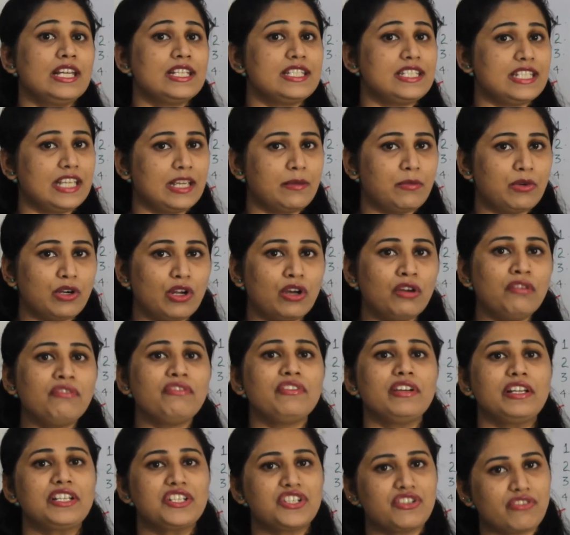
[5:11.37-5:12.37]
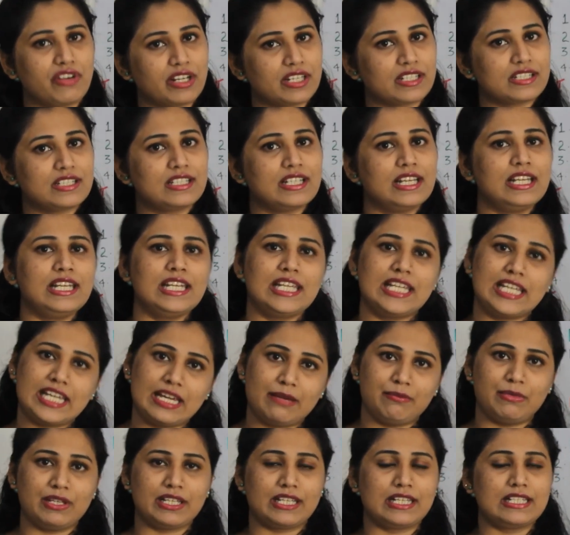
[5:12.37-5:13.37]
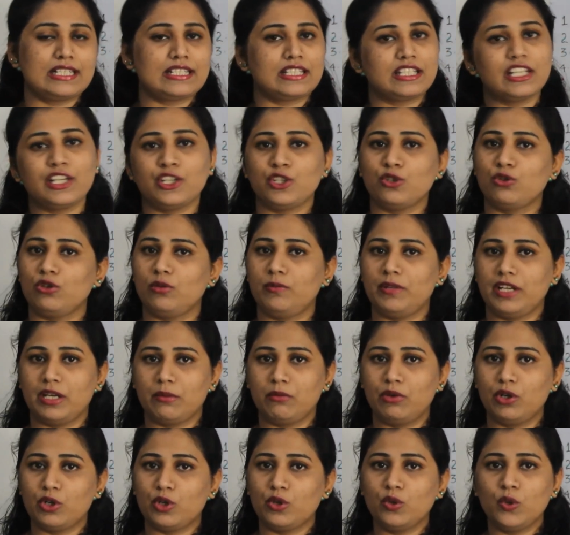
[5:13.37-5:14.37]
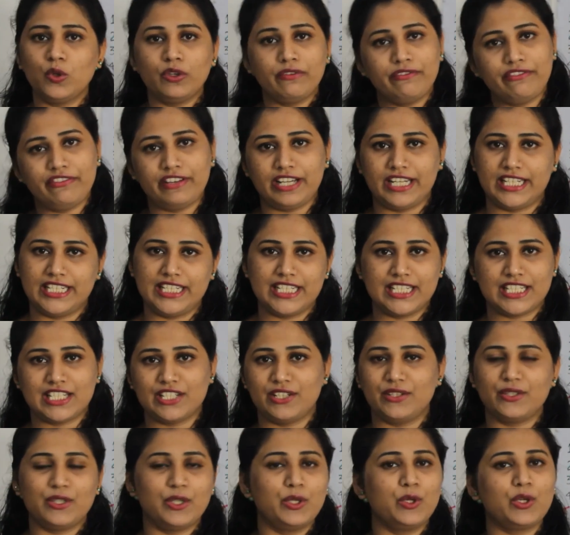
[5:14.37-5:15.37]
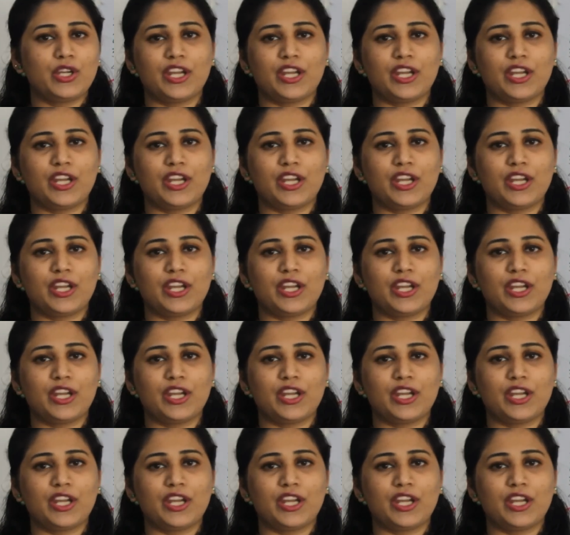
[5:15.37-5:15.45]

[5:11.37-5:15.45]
table of drugs and chemicals, then you'll be able to find it out.